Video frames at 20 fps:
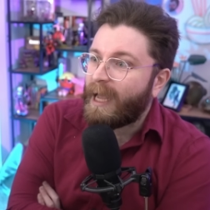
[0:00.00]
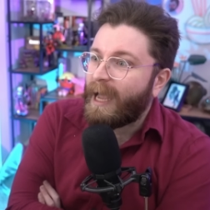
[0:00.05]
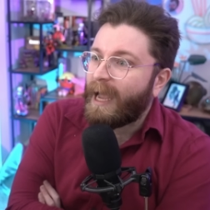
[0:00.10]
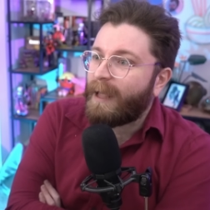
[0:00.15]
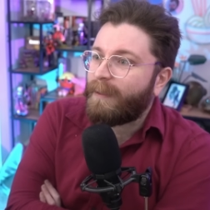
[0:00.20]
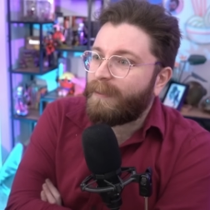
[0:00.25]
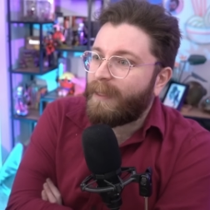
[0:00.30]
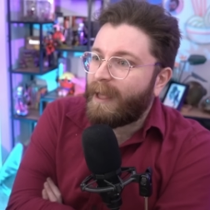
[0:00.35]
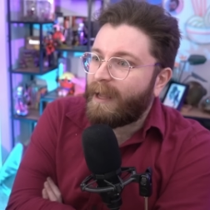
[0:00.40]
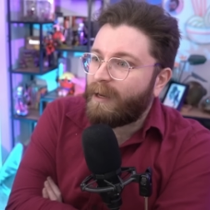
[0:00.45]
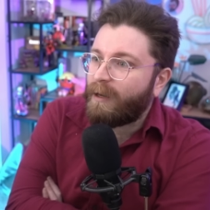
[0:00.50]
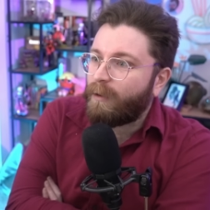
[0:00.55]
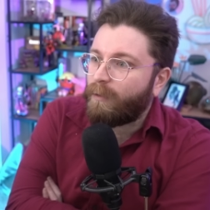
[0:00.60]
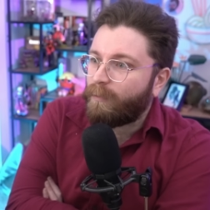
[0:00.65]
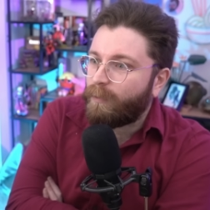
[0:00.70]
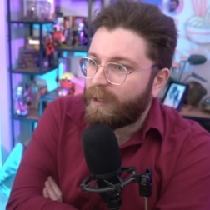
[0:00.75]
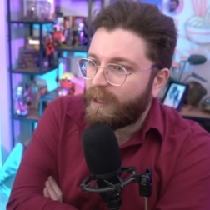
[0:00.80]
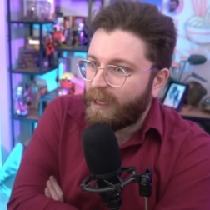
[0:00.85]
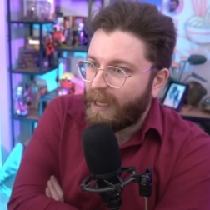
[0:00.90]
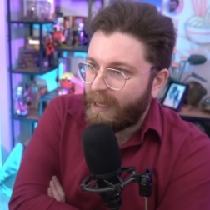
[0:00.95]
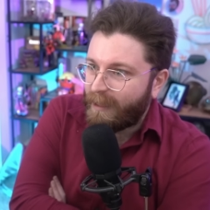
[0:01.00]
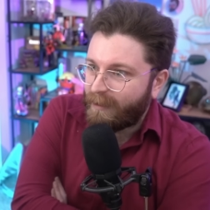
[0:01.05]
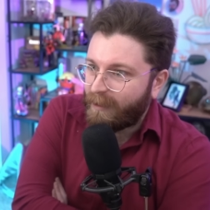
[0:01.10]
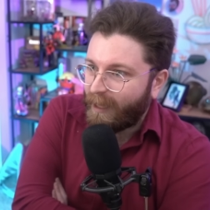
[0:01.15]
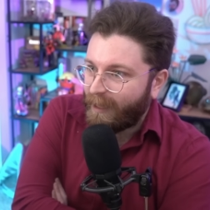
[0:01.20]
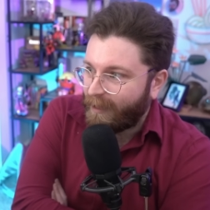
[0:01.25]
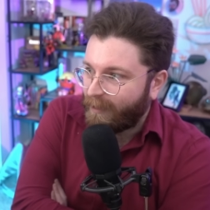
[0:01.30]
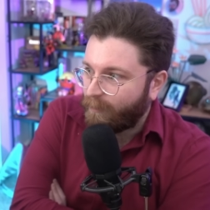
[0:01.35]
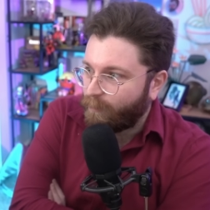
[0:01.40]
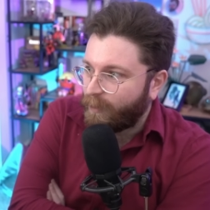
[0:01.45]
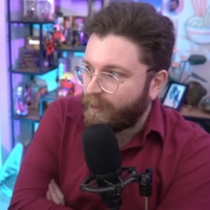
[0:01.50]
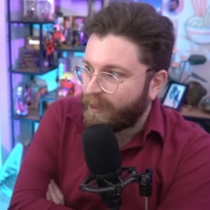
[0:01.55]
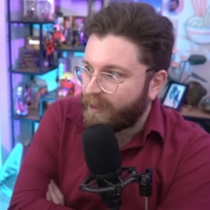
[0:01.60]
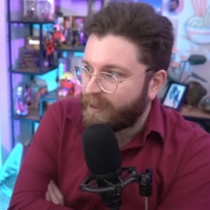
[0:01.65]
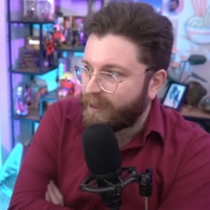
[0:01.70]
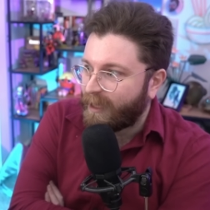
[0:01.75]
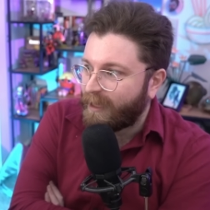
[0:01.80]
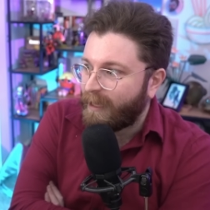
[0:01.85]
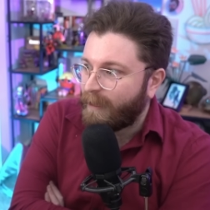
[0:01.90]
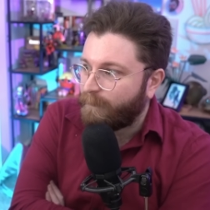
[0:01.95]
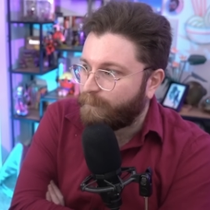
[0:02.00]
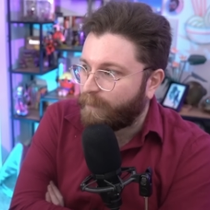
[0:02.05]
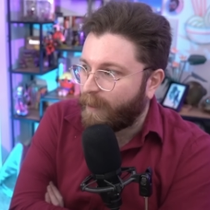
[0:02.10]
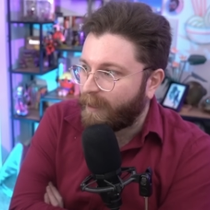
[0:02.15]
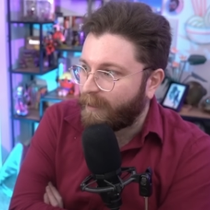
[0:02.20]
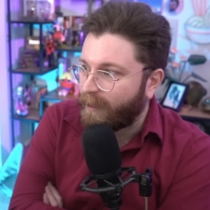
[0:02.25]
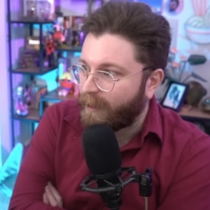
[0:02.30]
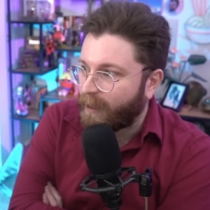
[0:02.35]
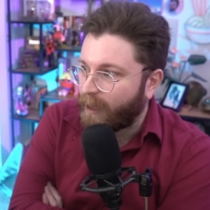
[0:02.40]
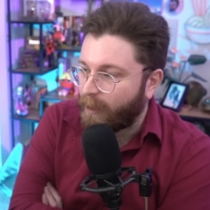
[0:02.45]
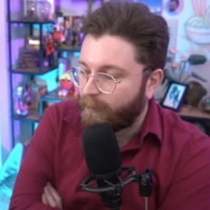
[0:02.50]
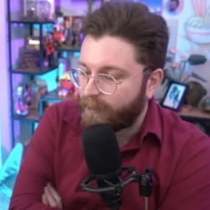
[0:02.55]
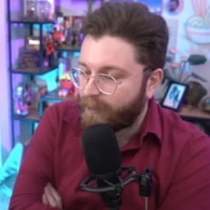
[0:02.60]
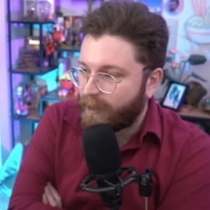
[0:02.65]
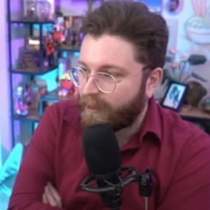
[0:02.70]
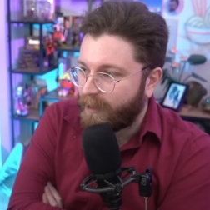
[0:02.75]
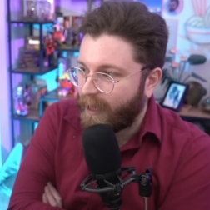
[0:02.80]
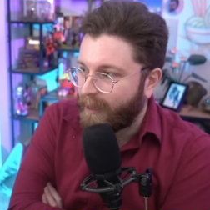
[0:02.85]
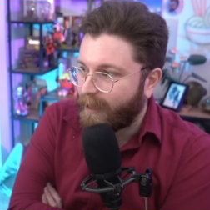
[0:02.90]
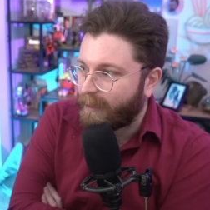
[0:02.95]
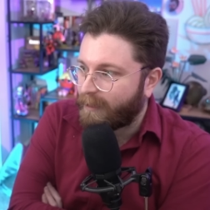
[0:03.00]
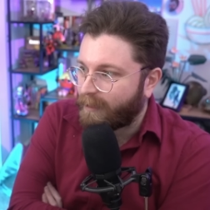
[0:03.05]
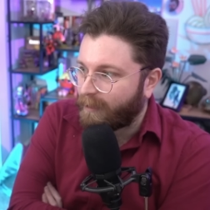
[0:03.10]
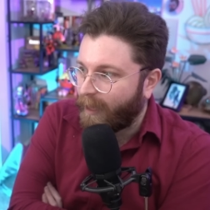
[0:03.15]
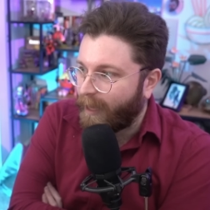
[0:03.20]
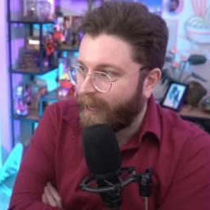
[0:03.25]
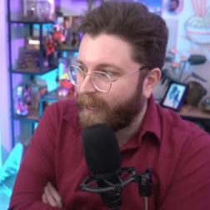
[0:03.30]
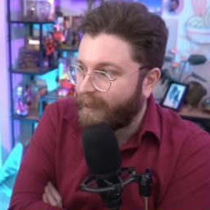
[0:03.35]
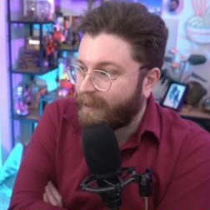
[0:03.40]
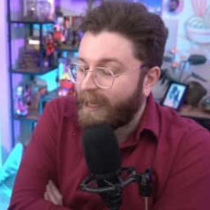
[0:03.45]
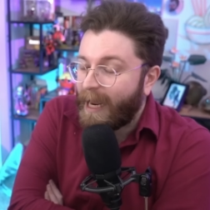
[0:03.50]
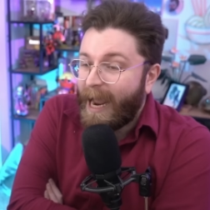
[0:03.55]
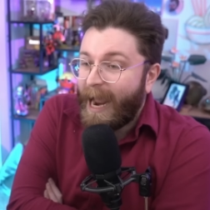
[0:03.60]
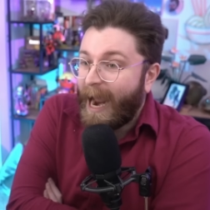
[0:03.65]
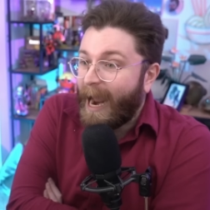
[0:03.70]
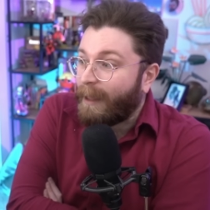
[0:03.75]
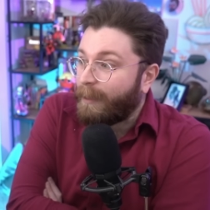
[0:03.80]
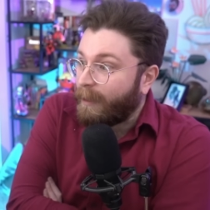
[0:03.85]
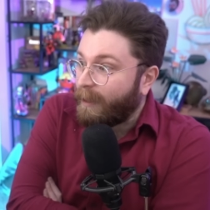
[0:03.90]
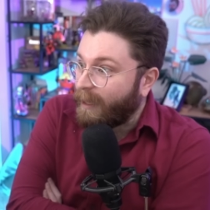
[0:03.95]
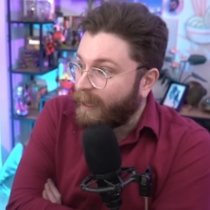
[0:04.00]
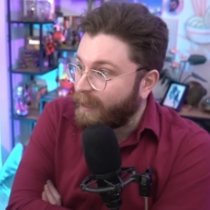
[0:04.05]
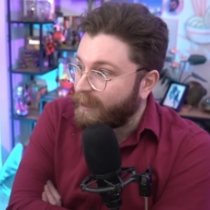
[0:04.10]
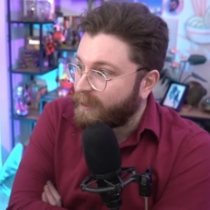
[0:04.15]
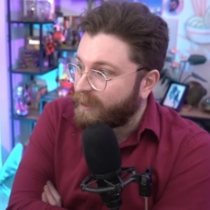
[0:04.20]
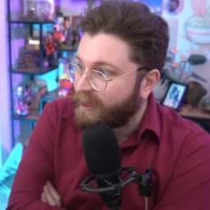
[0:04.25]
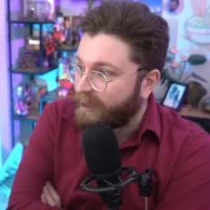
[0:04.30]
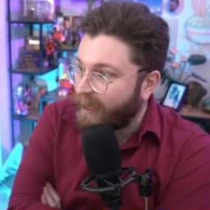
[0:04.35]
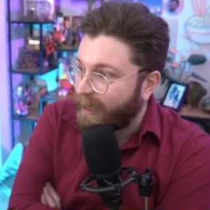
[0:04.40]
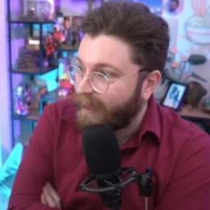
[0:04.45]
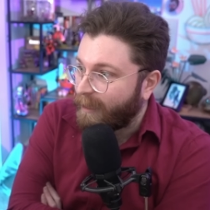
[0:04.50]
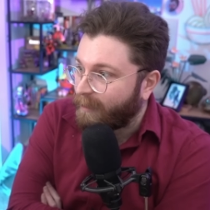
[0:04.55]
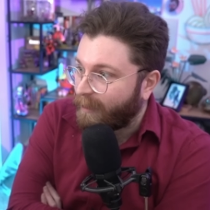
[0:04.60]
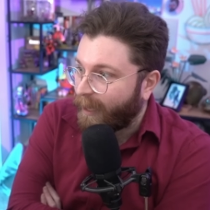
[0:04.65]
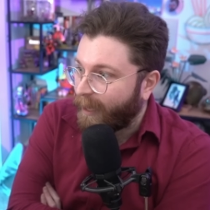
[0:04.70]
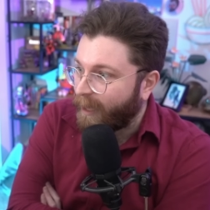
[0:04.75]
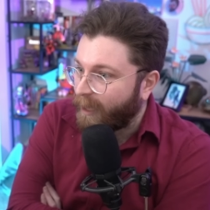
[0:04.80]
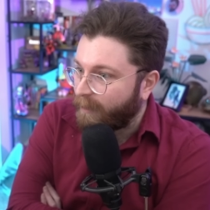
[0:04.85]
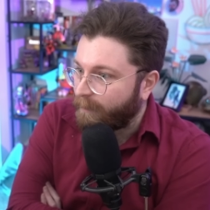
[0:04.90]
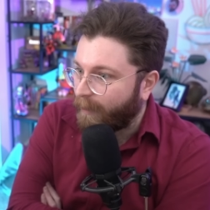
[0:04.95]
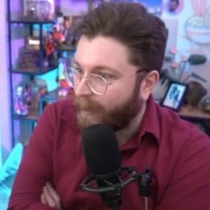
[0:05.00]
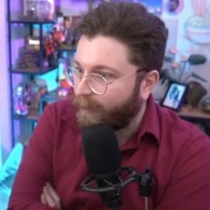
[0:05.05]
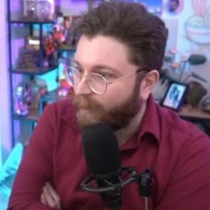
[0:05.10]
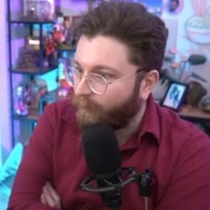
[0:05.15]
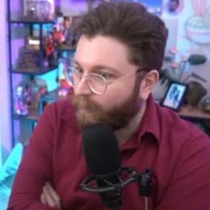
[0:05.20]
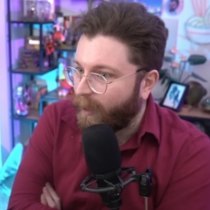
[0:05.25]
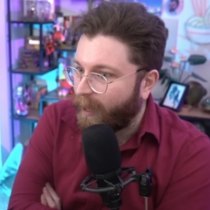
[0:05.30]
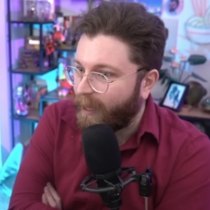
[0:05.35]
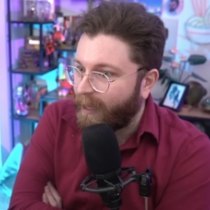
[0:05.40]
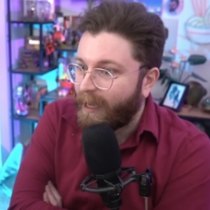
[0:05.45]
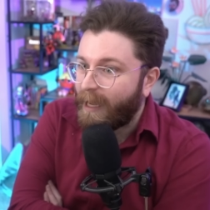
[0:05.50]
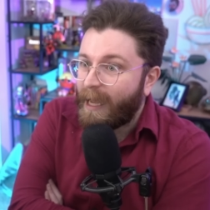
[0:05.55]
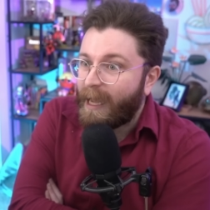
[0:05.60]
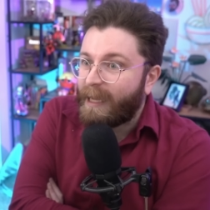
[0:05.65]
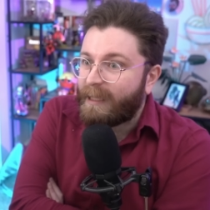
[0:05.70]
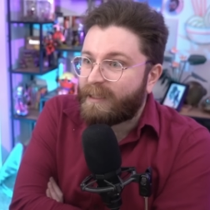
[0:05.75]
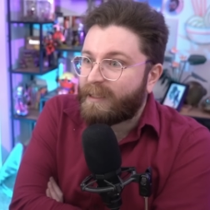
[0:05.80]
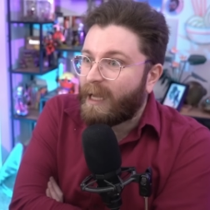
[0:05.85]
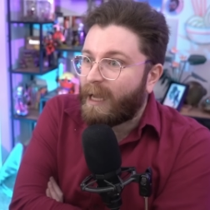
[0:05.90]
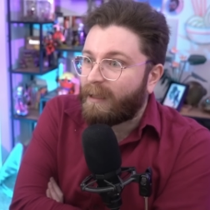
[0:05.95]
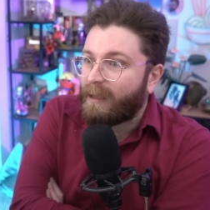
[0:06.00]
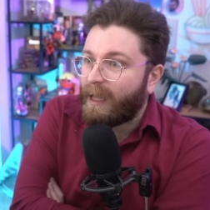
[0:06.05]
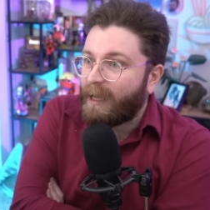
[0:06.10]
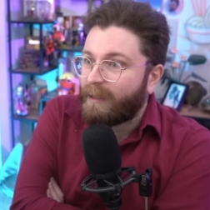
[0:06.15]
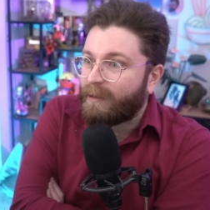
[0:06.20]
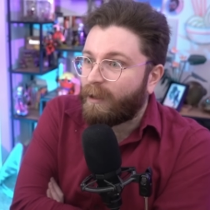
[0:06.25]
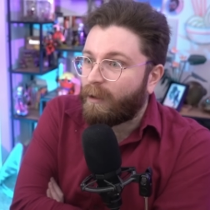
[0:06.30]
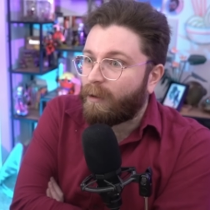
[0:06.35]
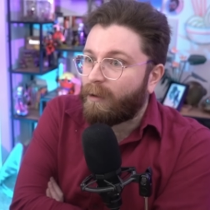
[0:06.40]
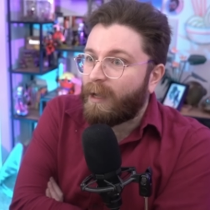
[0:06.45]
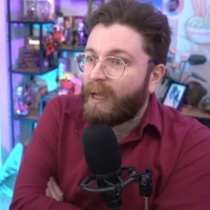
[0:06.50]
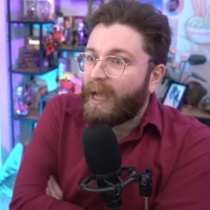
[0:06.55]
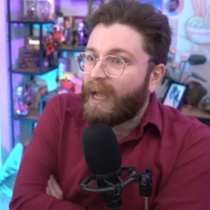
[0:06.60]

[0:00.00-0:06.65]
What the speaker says: And then when the city finally comes to take its land, and it is city land, by the way, it's not like they're,